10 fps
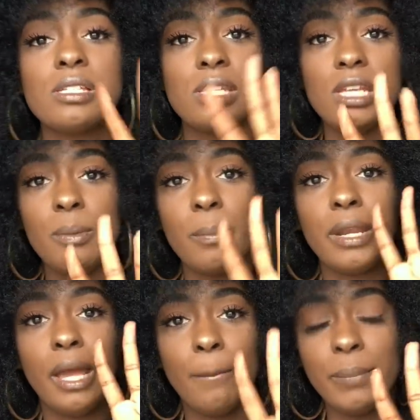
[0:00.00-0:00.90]
Tip
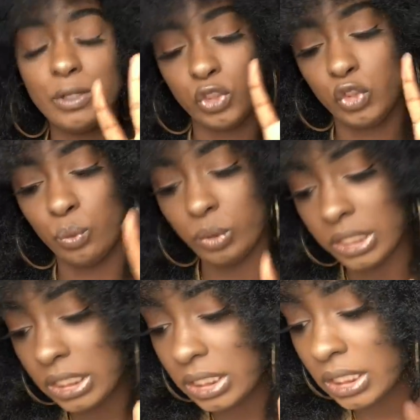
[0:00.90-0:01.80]
number
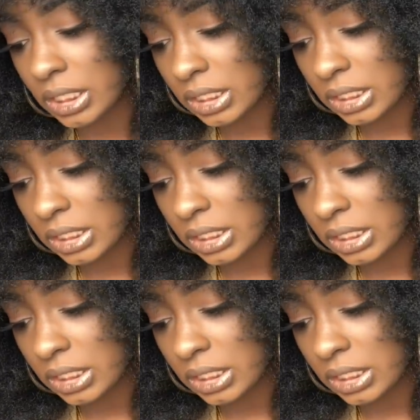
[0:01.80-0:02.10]
3.